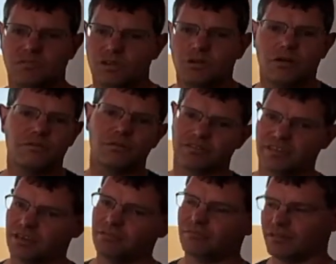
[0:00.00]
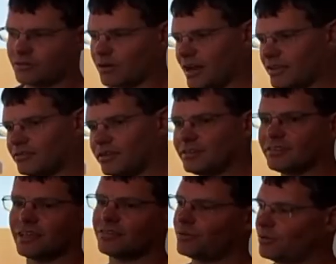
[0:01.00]
you've got to fill this in, it's got an
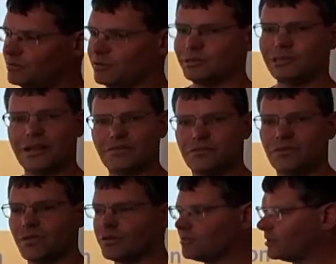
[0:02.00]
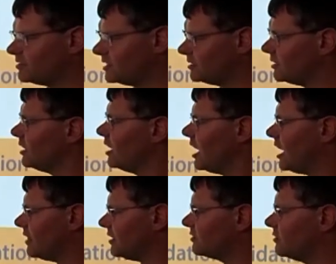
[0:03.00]
asterisk next to it, we told you have to fill those ones in,
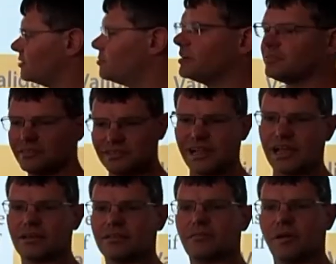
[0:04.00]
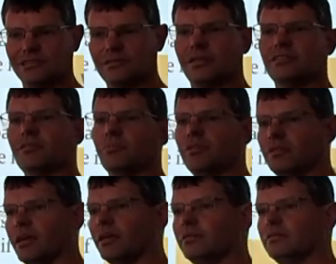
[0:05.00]
and that's doing a presence check to make sure there's something
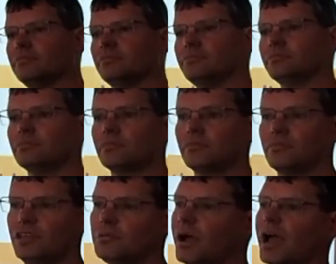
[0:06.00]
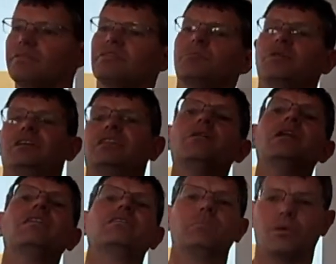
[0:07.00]
there. You might have some where you
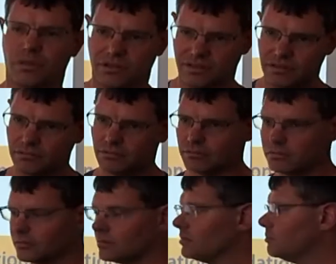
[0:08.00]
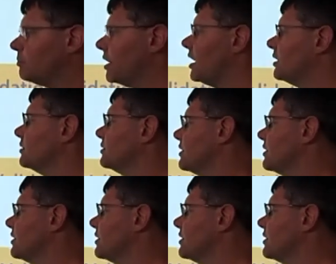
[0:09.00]
don't have to put things in, but